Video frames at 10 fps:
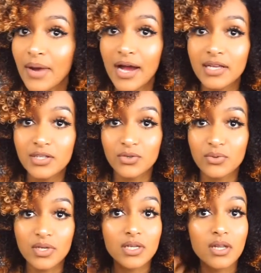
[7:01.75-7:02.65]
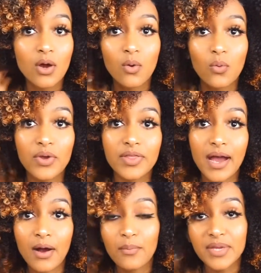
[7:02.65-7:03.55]
I do it
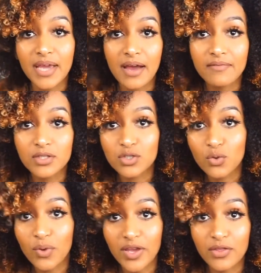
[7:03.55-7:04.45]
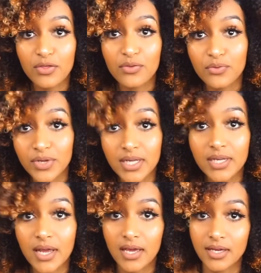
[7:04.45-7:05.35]
without me having to wait 3
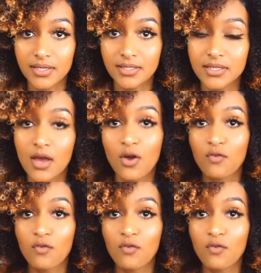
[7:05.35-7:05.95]
days